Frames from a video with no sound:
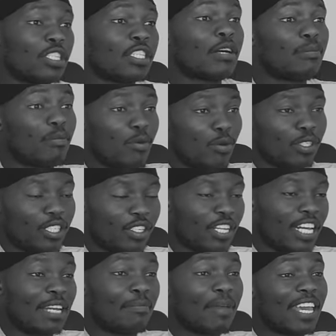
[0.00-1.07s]
Mo- the model
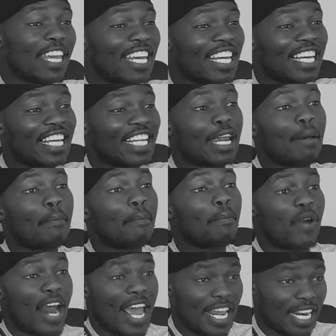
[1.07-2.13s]
and making it a
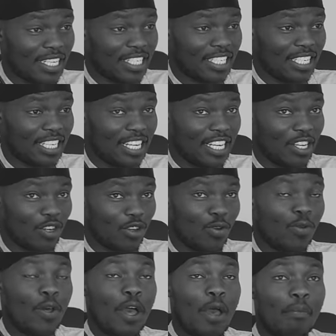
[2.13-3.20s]
brand you
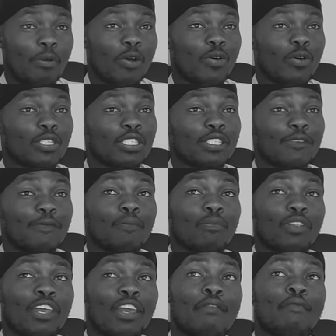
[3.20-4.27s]
know, because
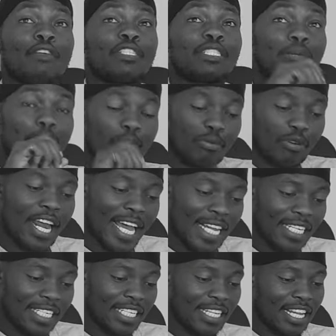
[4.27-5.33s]
if it's a
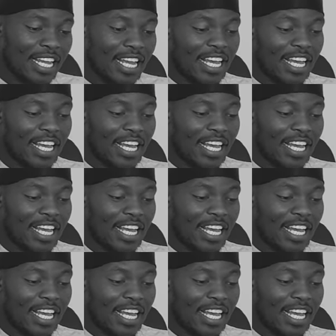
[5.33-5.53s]
brand,